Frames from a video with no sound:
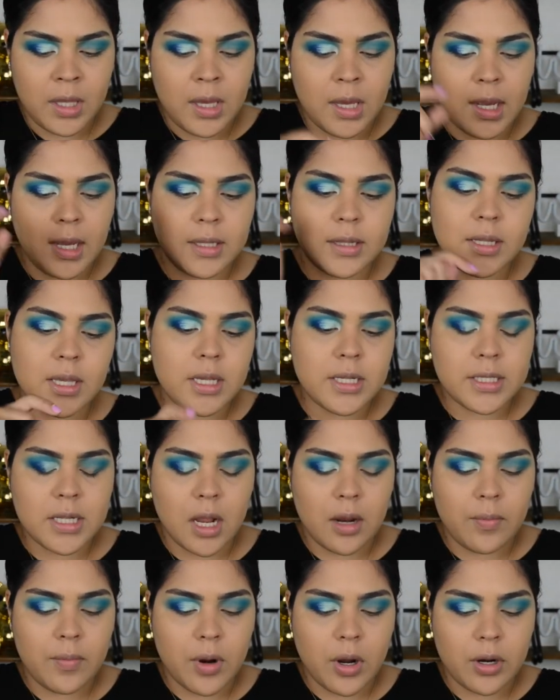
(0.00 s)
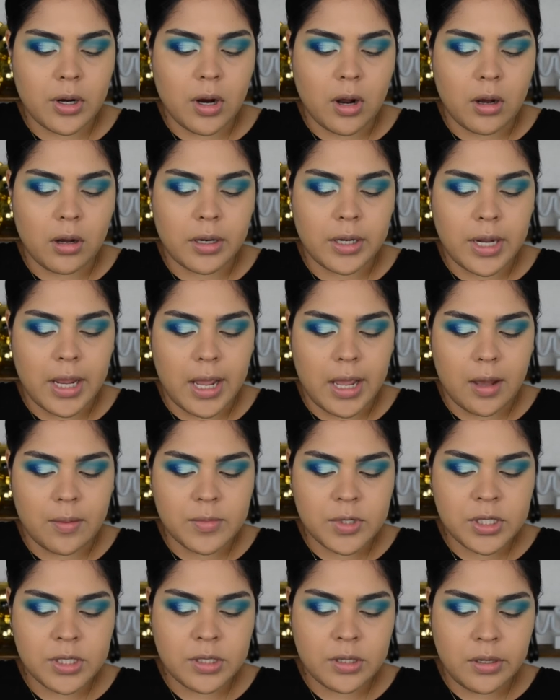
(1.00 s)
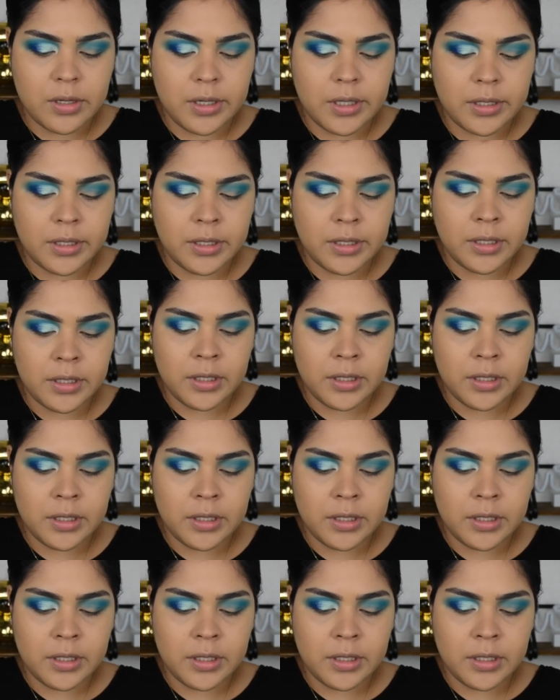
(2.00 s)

and this I bought on Amazon.